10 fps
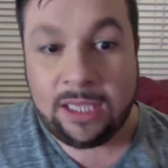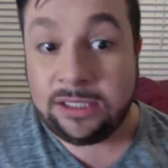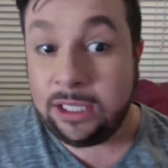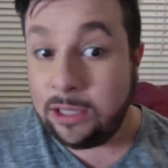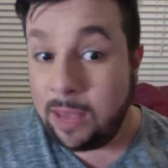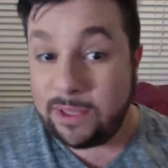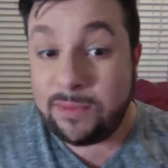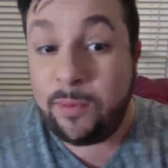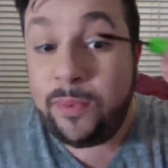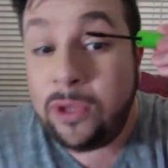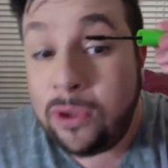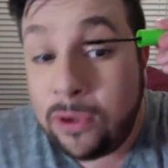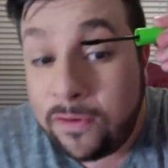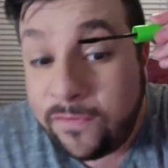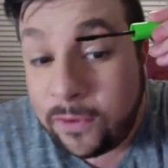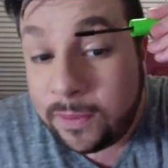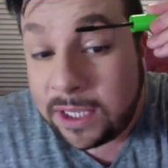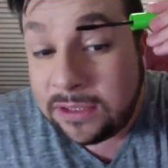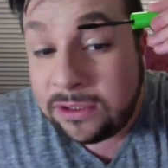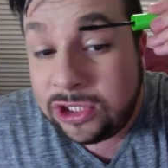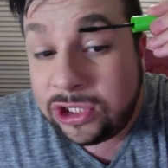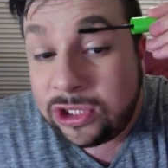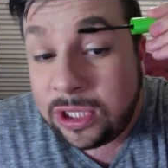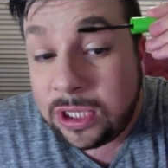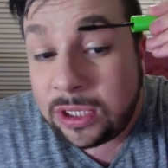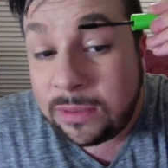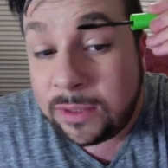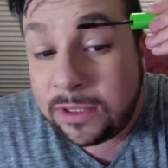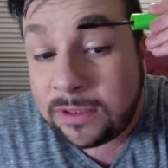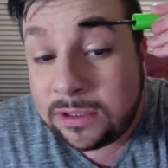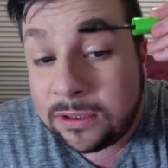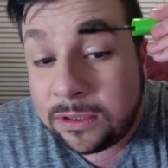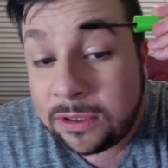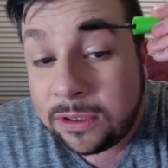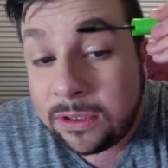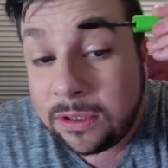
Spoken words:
See, look how much more beautiful my shitty eyebrows look.